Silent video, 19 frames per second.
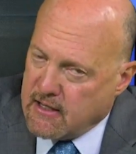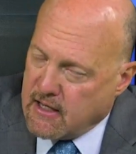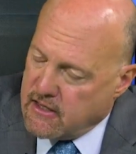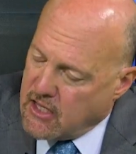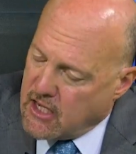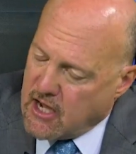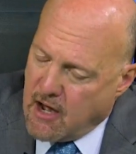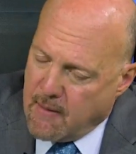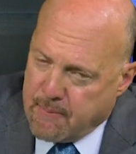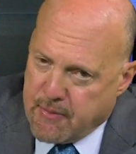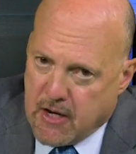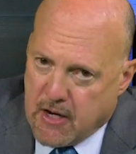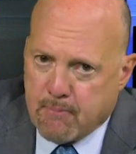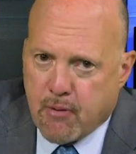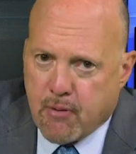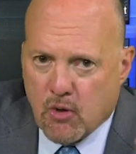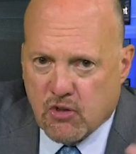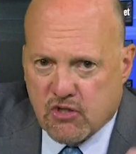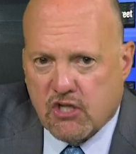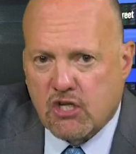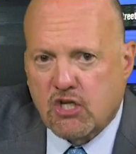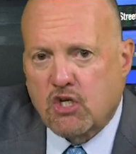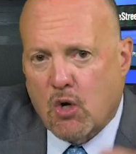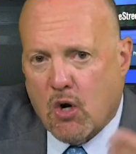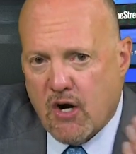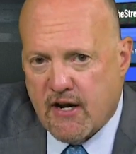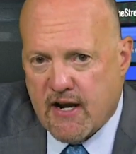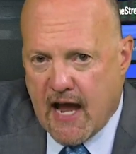the company post the
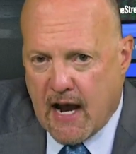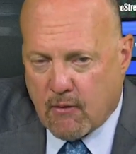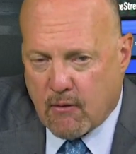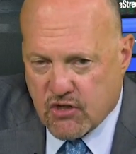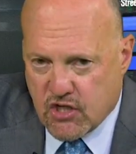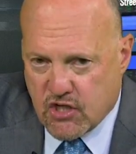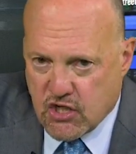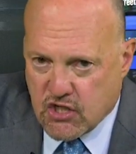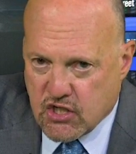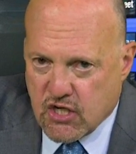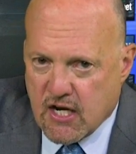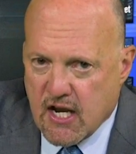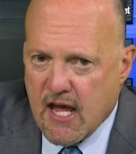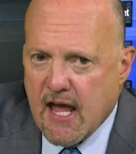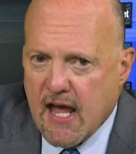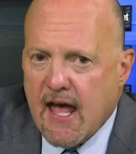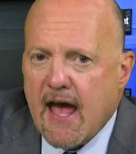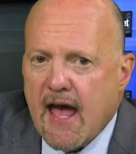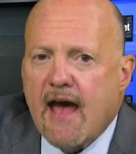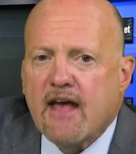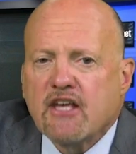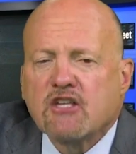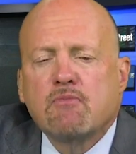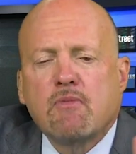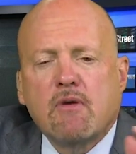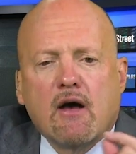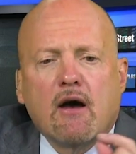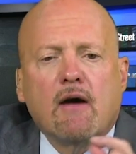Jarden acquisition
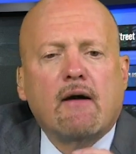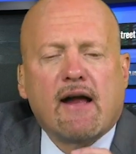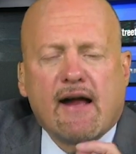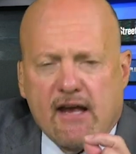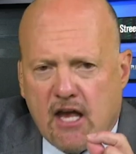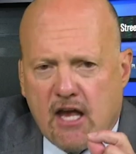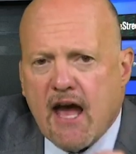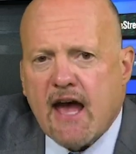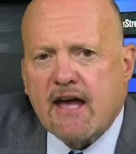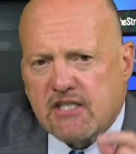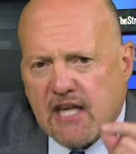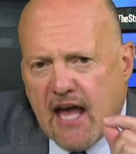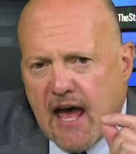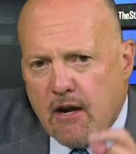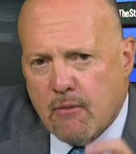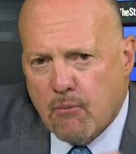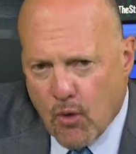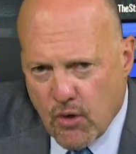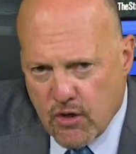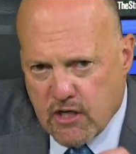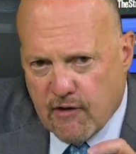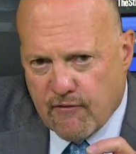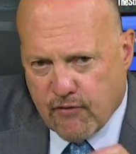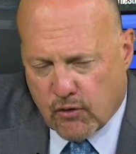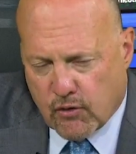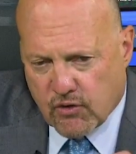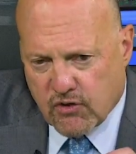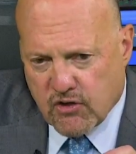has had a more
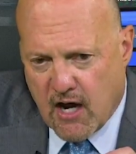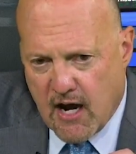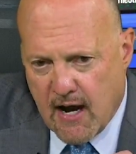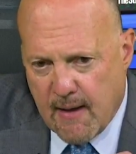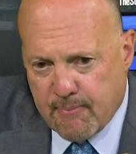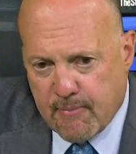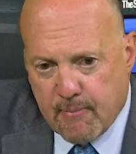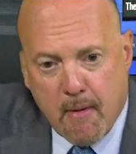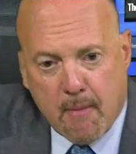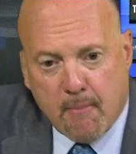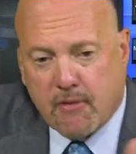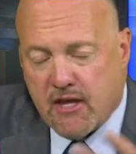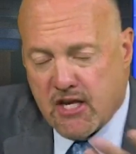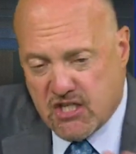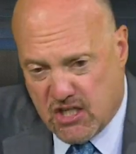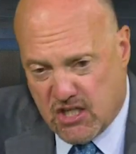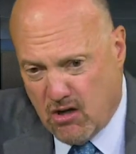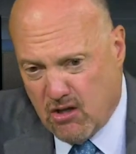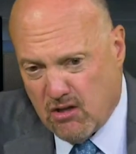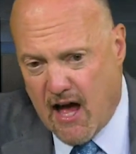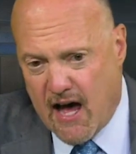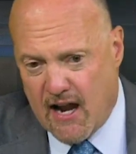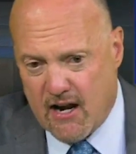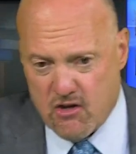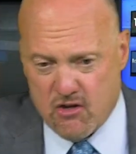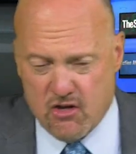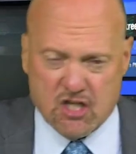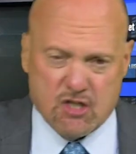difficult time. Remember, they sell a lot
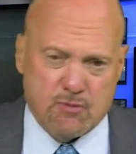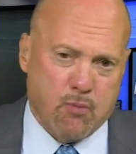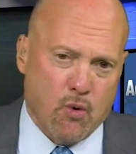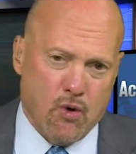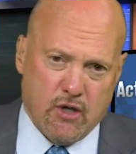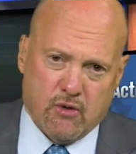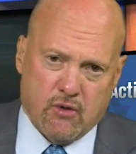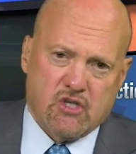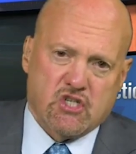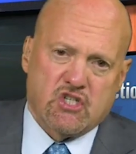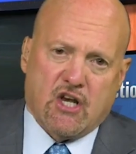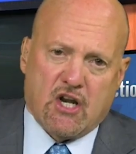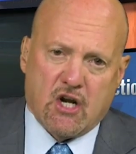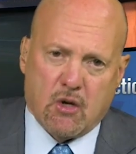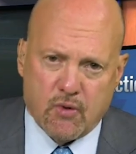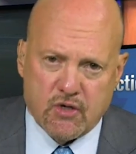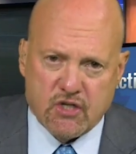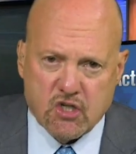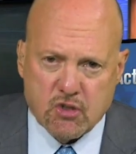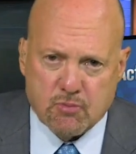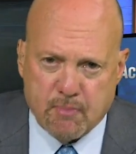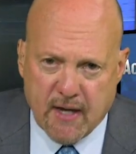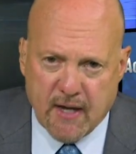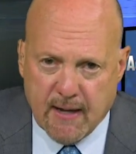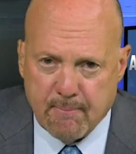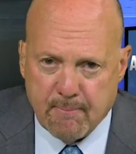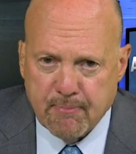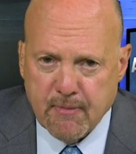into the sporting goods channel, which is
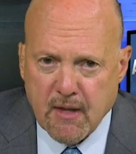bad.